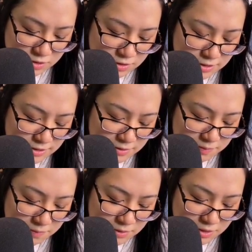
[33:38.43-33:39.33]

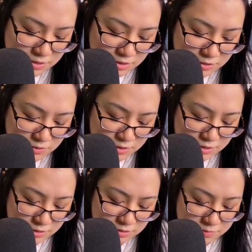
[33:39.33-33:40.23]
and then go ahead
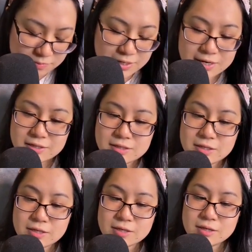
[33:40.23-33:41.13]
and combine
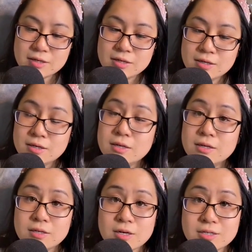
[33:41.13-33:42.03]
the
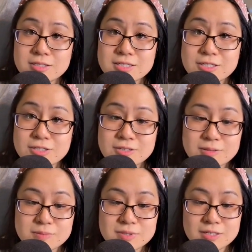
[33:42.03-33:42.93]
constant
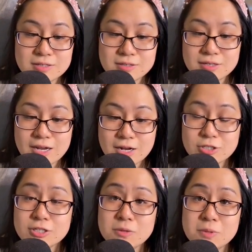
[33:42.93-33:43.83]
terms and
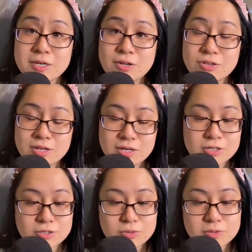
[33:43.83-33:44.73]
actually work out that
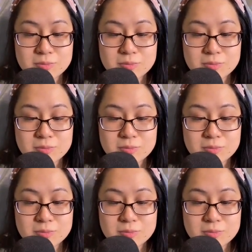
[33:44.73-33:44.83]
integral.